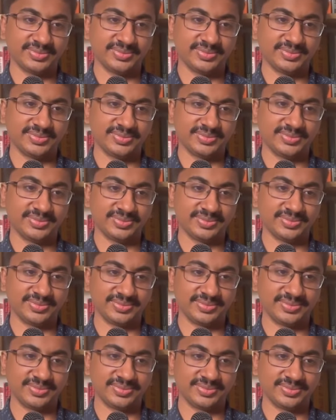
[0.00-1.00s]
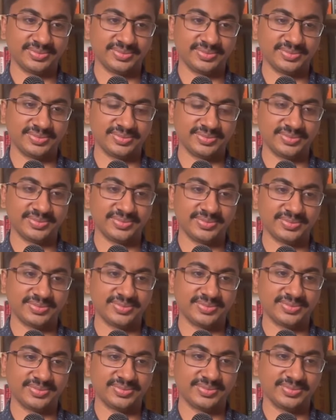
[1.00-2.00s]

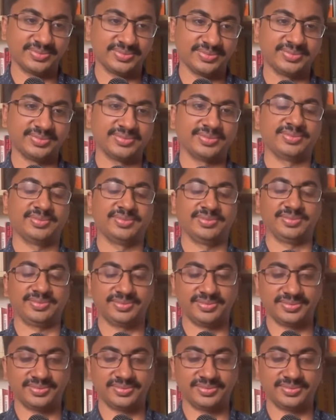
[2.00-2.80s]
(not speaking)